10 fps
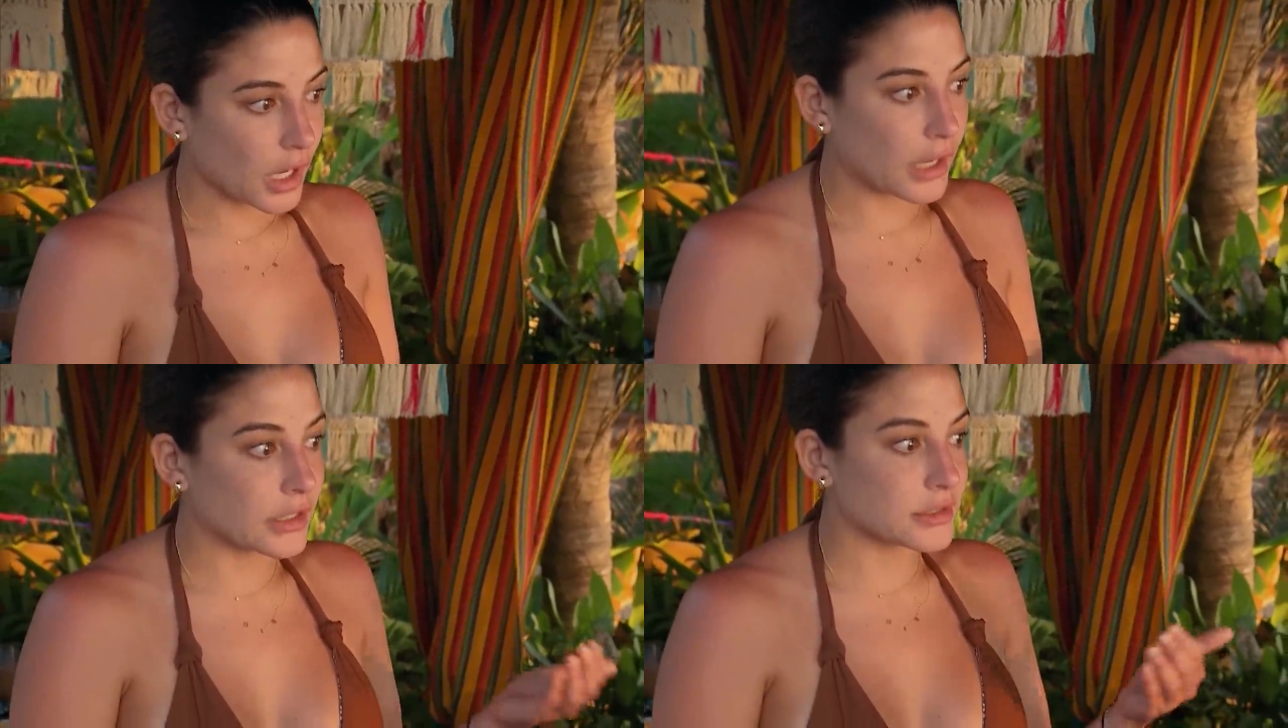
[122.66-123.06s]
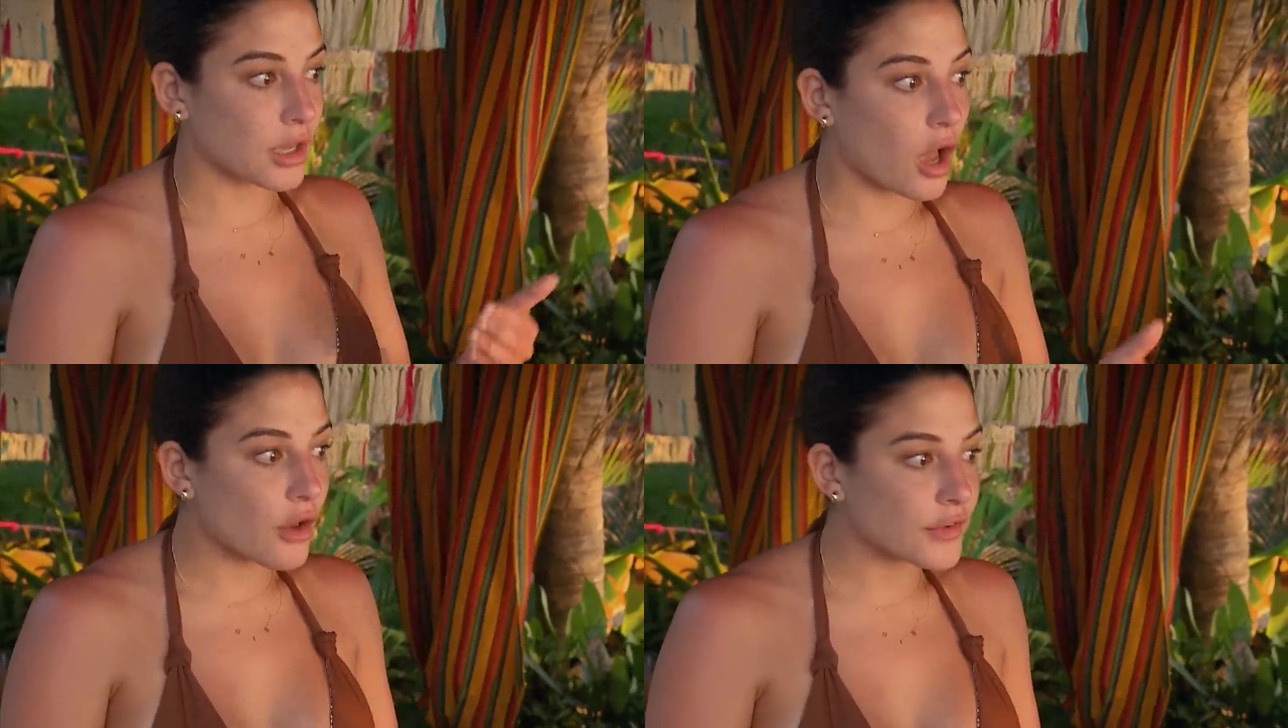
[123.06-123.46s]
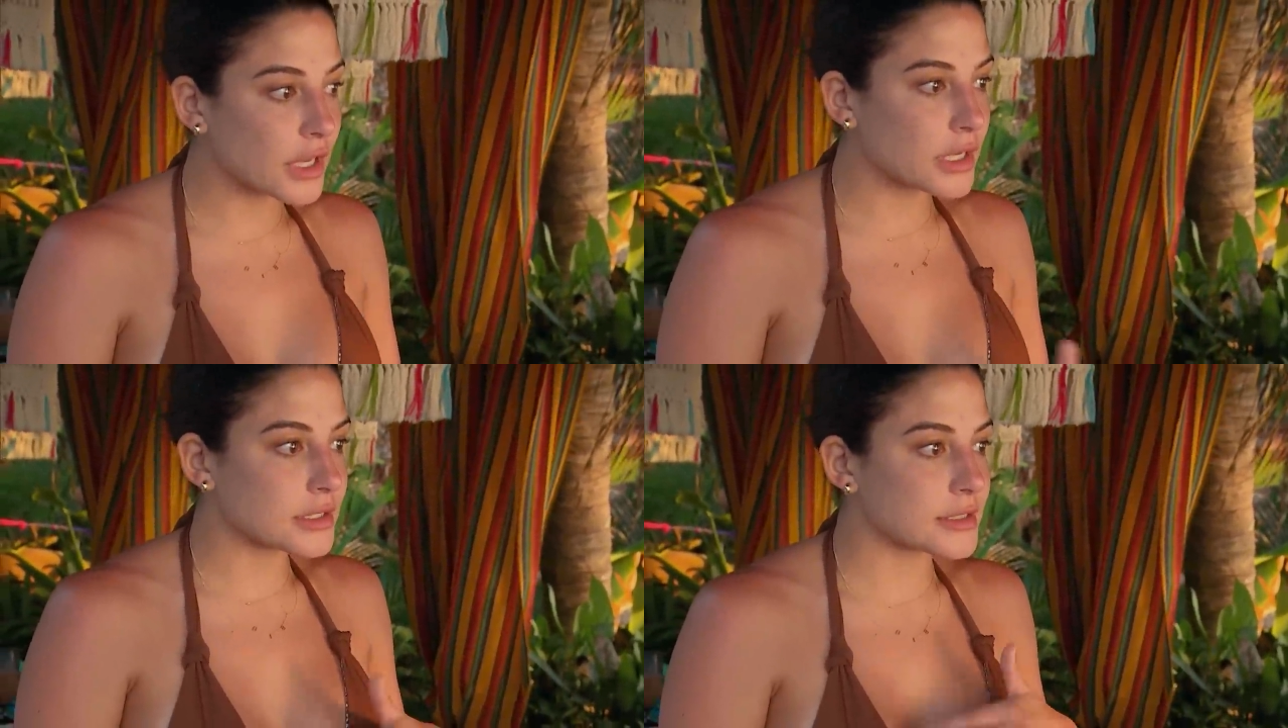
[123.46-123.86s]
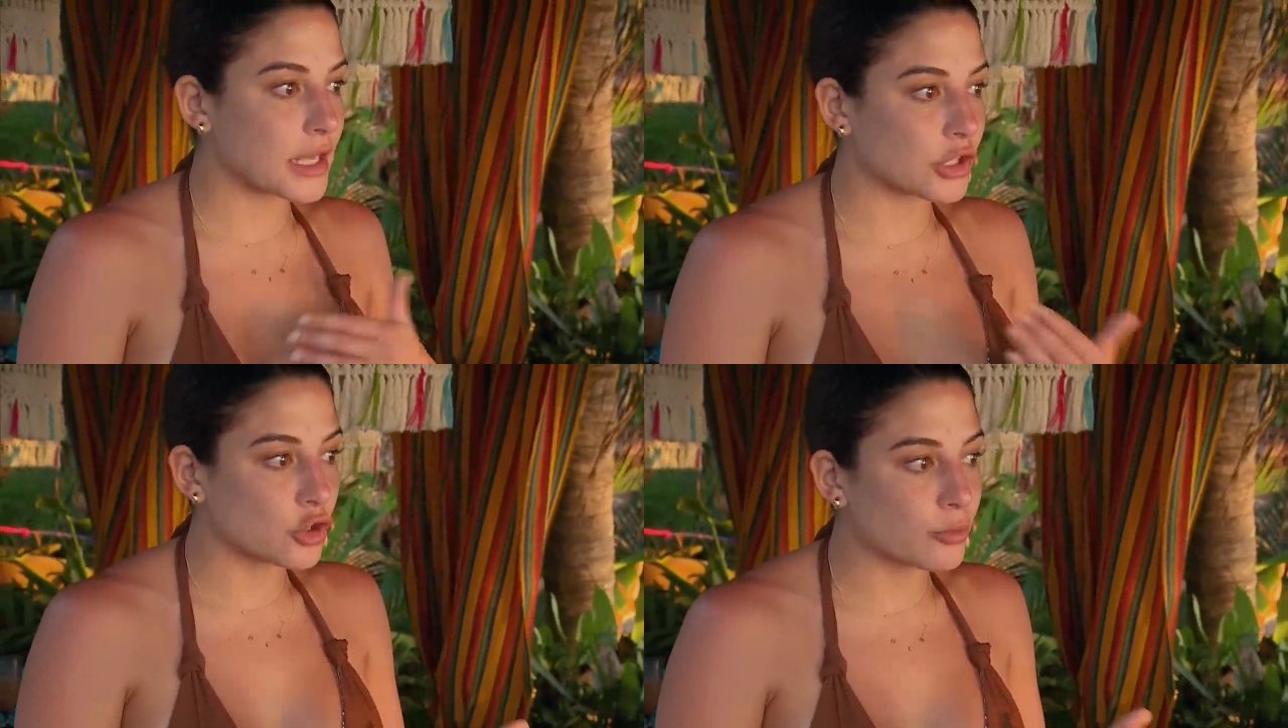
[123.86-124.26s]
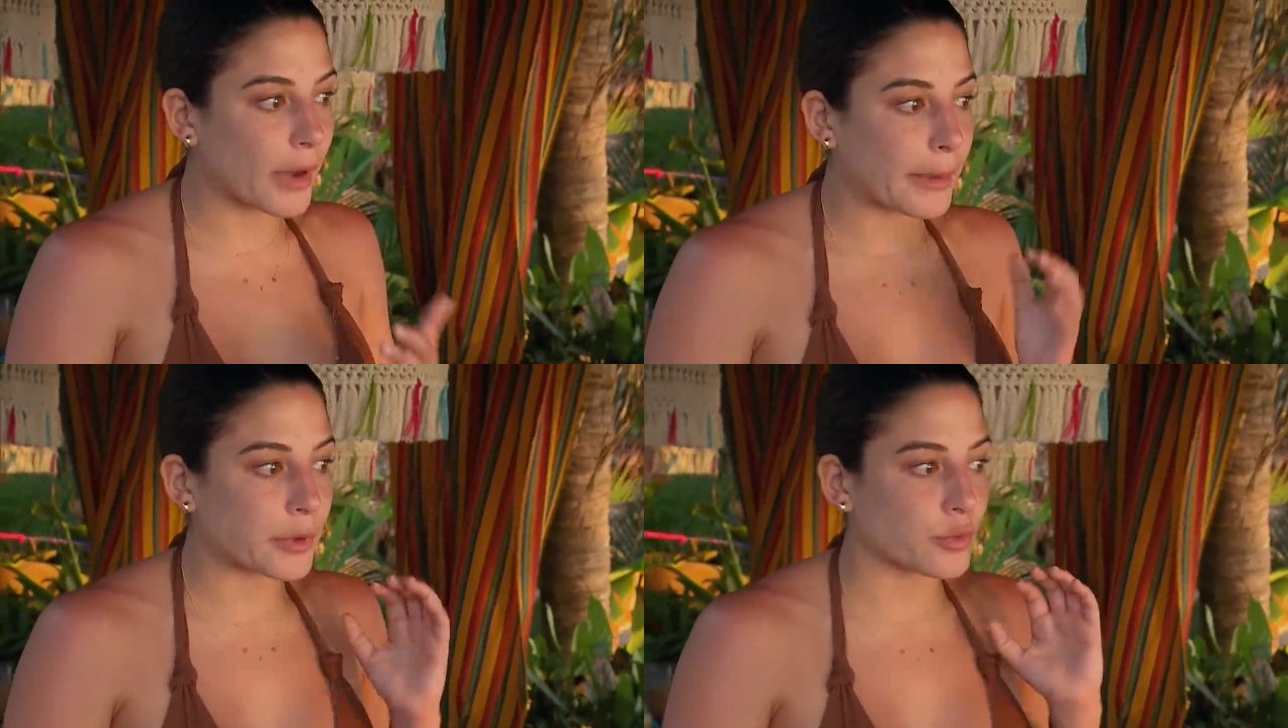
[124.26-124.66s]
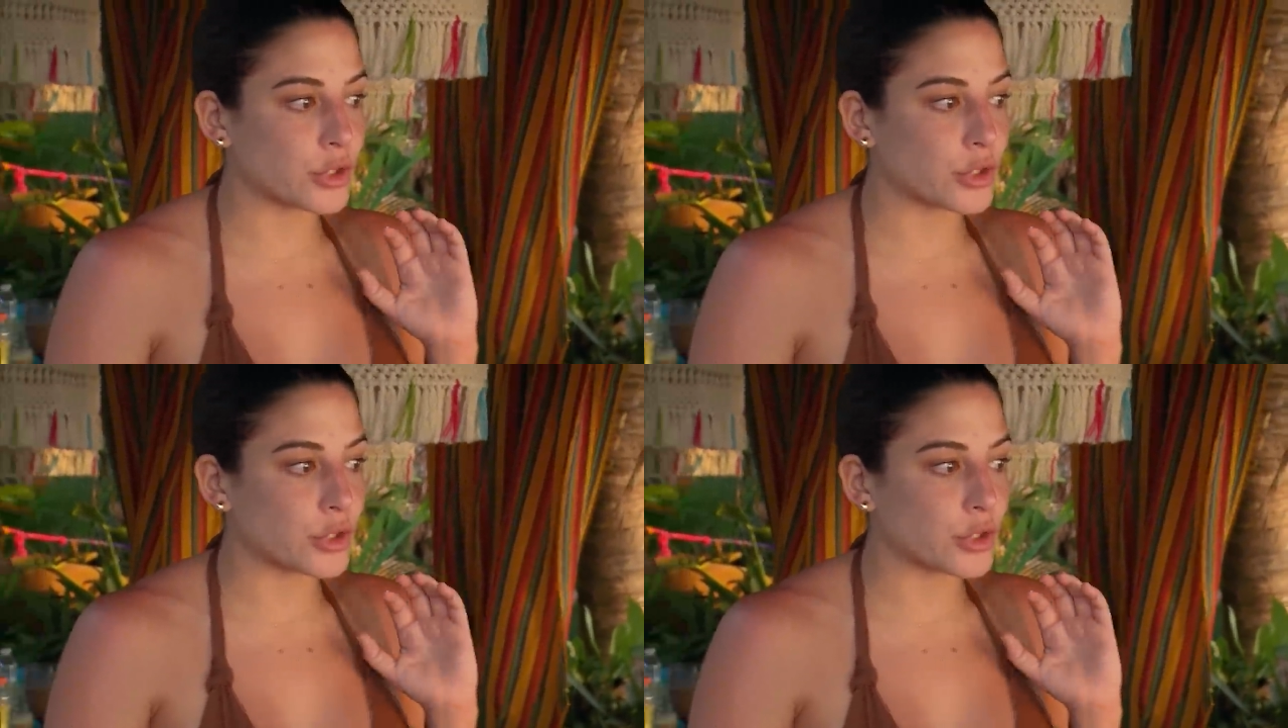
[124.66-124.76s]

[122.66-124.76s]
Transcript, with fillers: And it's obvious that you might be